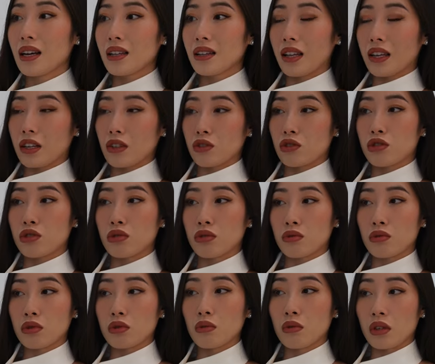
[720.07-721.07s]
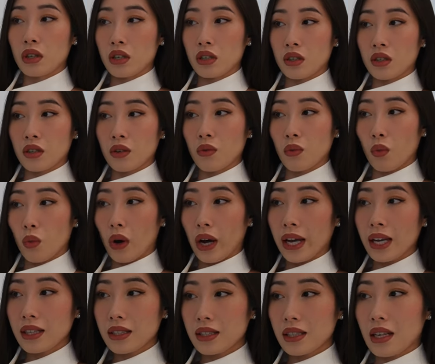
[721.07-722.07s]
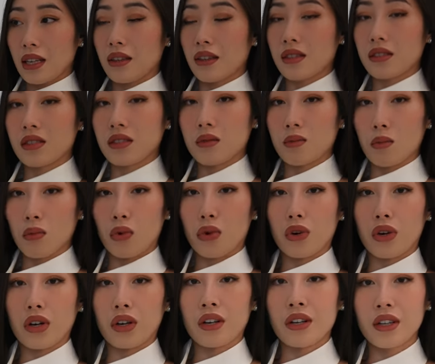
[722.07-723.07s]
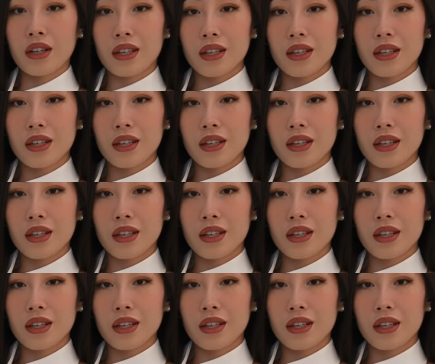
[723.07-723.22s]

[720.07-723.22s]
like a truer white and this is more